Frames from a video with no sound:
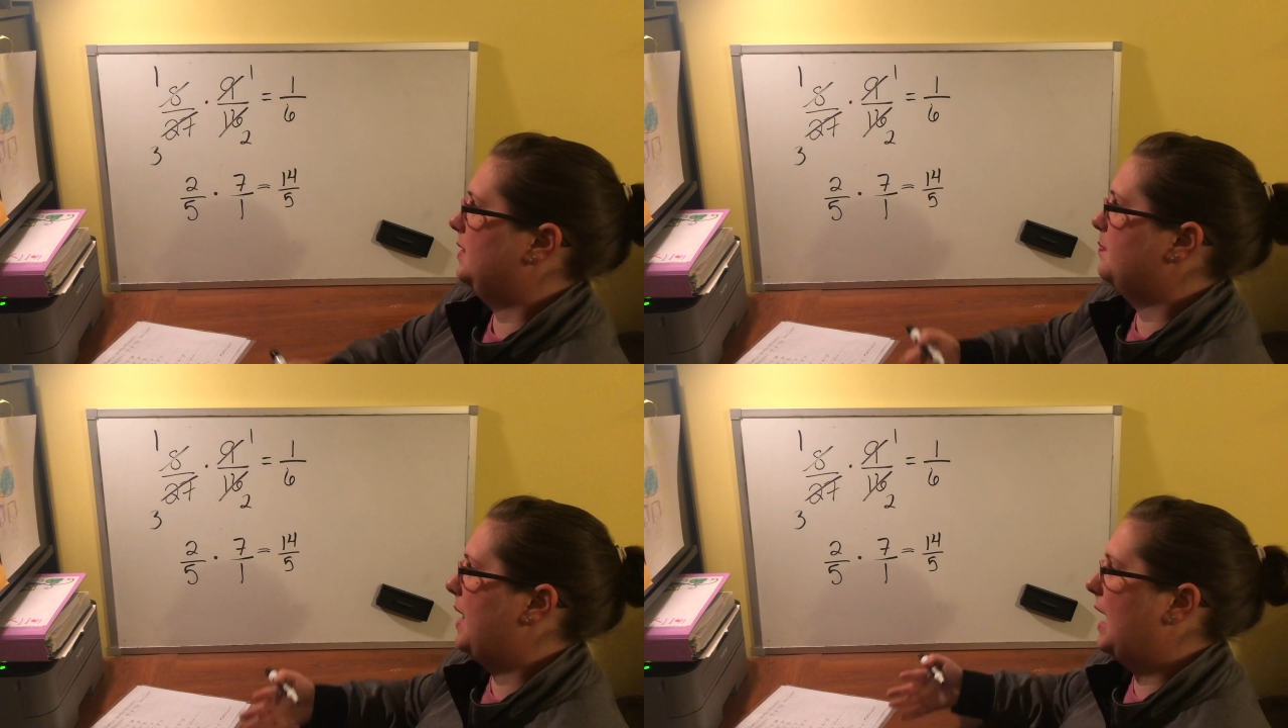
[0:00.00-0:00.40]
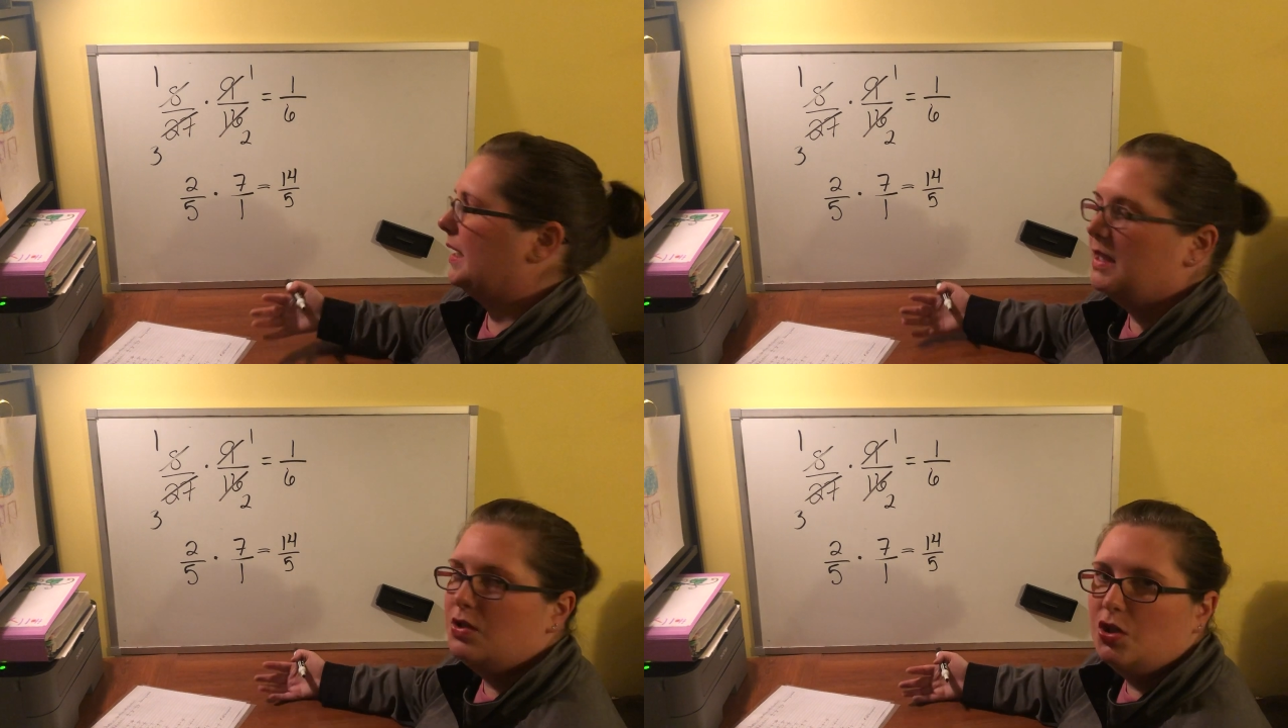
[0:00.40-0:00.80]

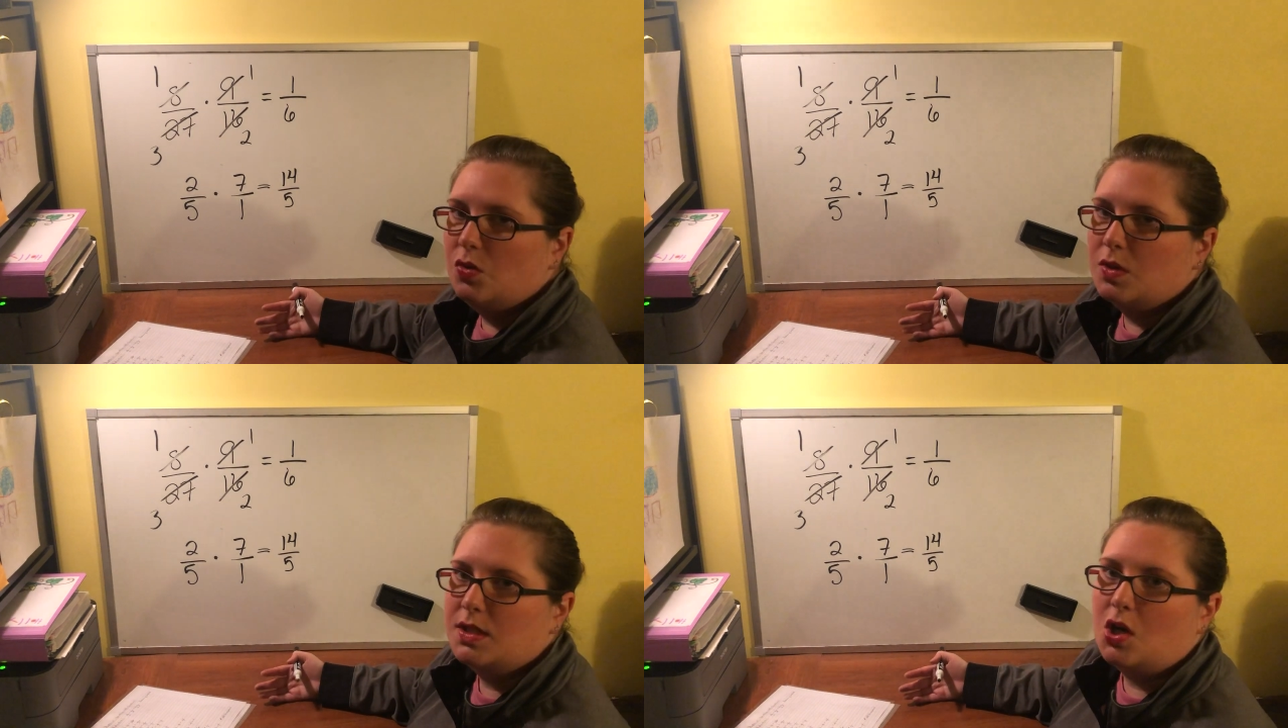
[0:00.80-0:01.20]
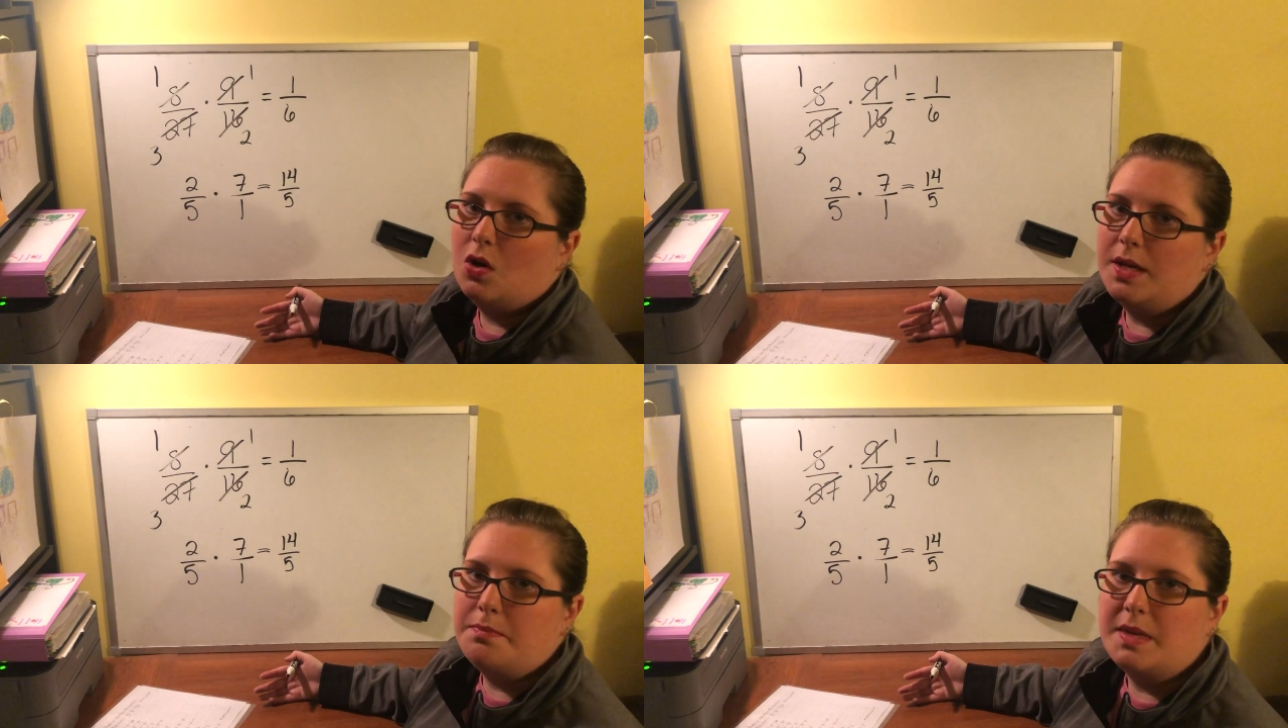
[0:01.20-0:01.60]
back into what's
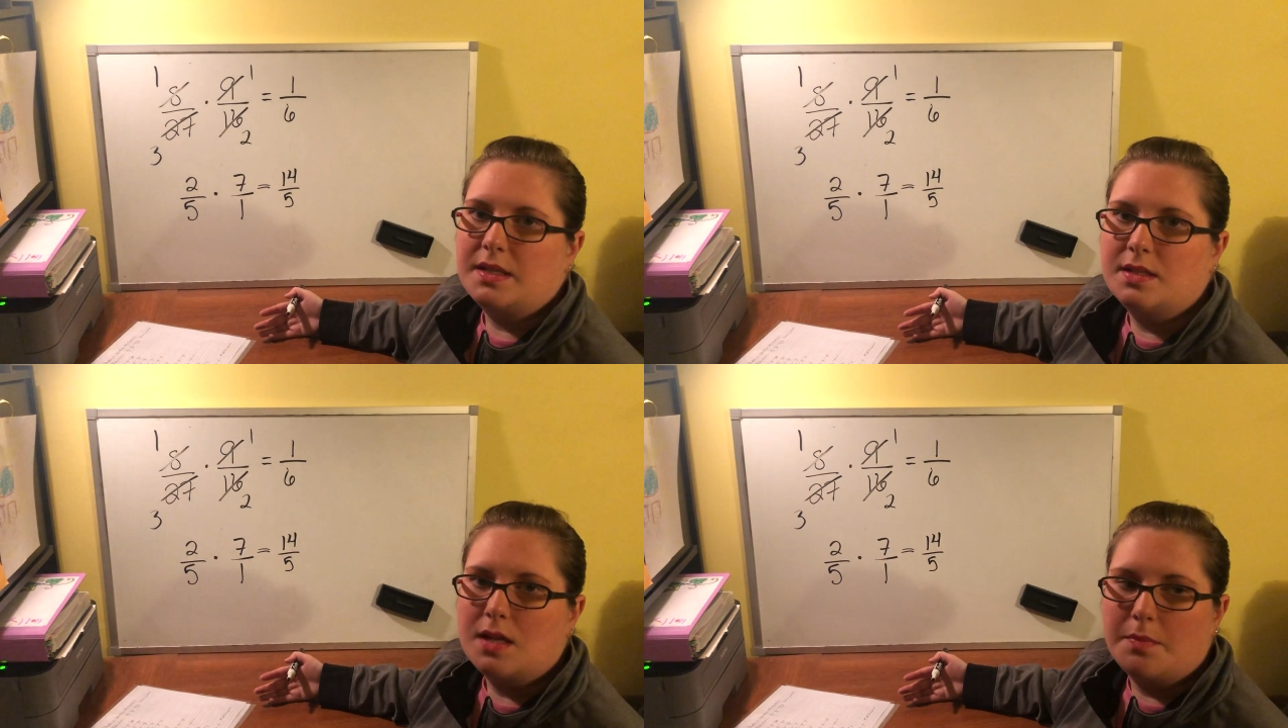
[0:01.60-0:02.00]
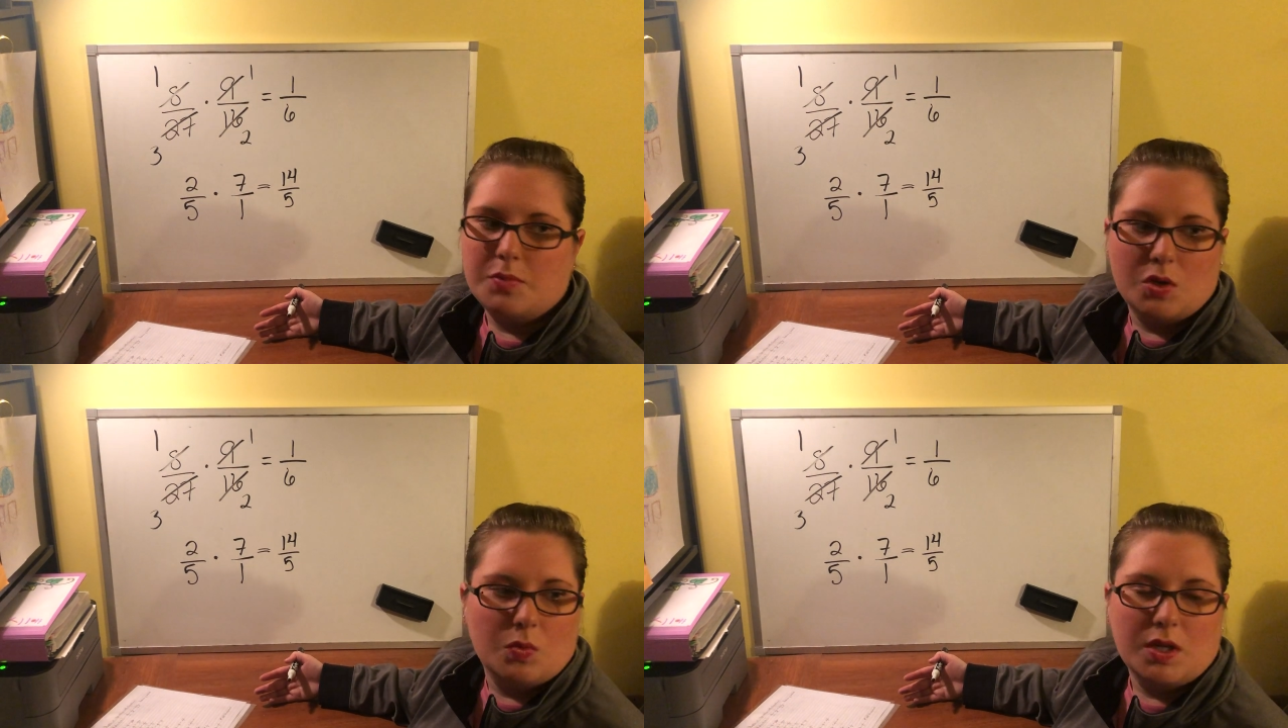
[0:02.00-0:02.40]
called a mixed
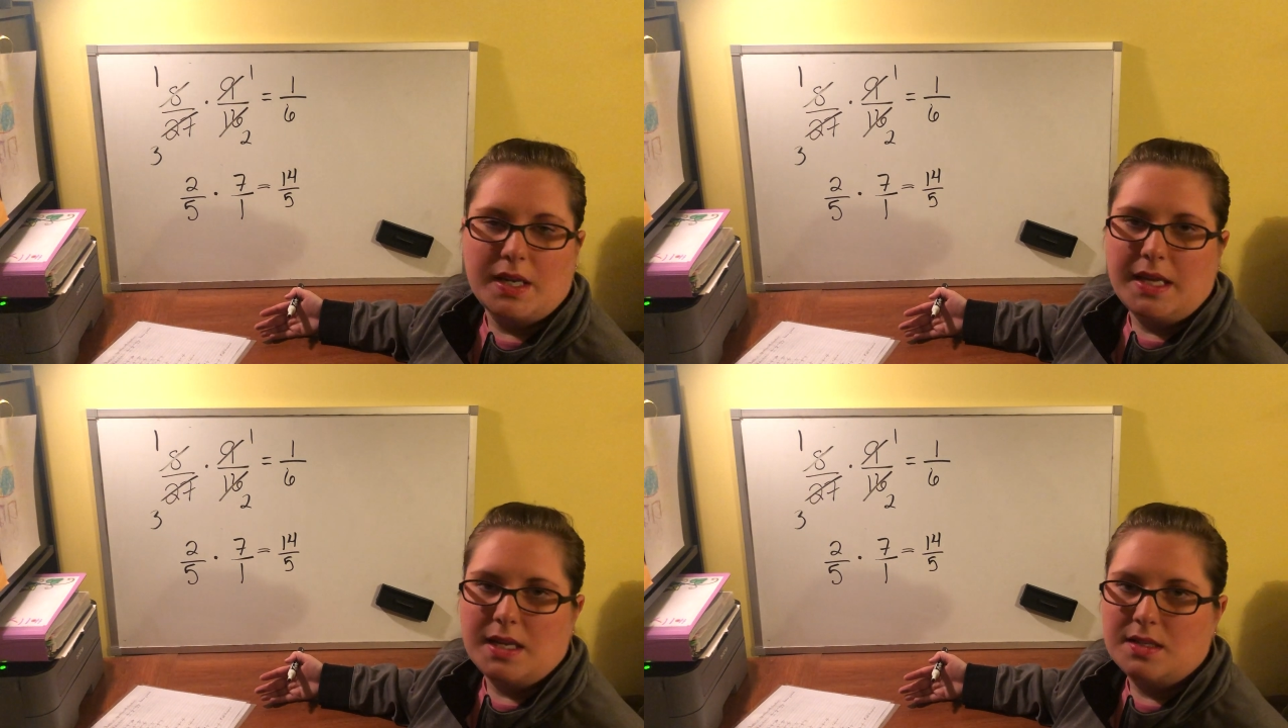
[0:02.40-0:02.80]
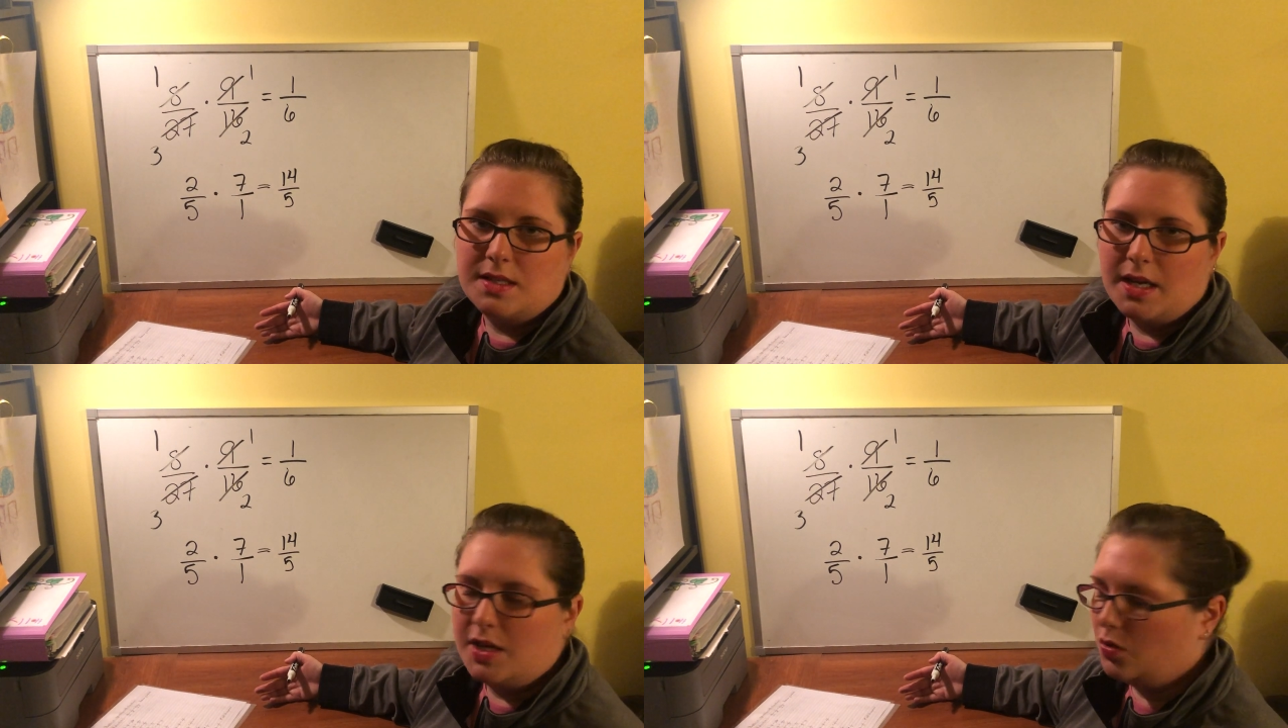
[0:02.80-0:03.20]
number, and we're going to get into
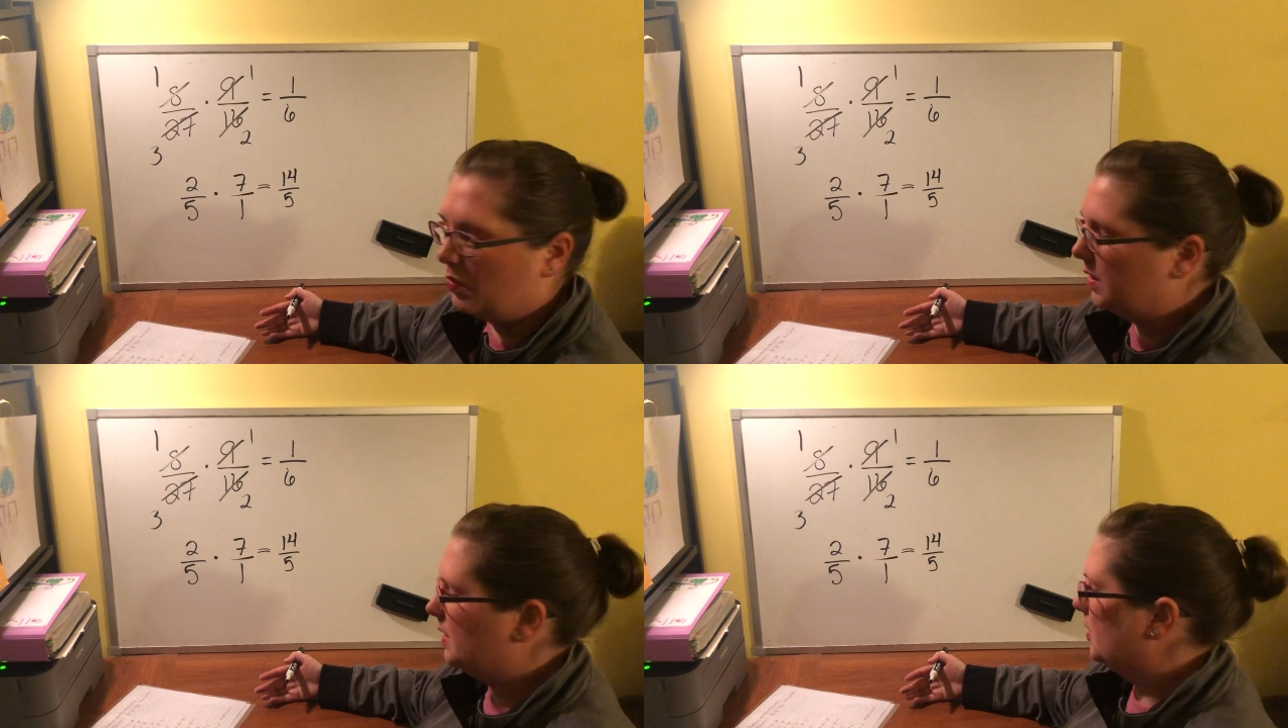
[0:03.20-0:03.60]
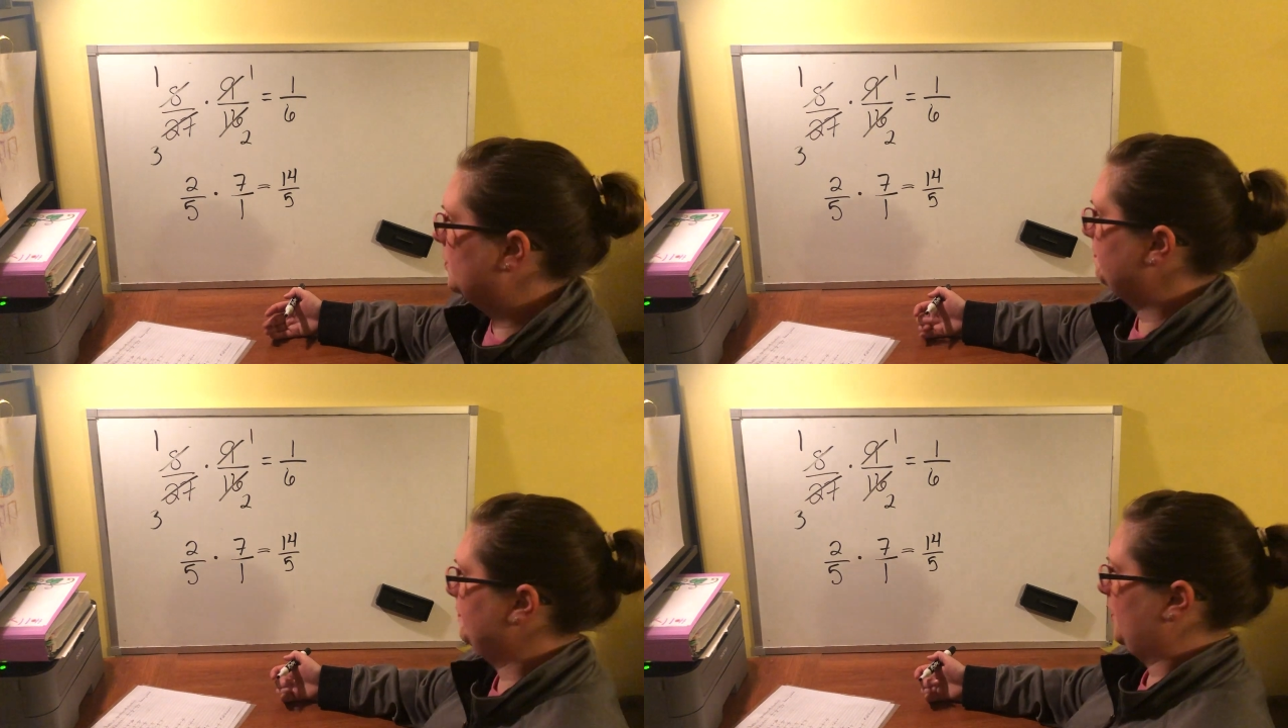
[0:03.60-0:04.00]
that here really soon.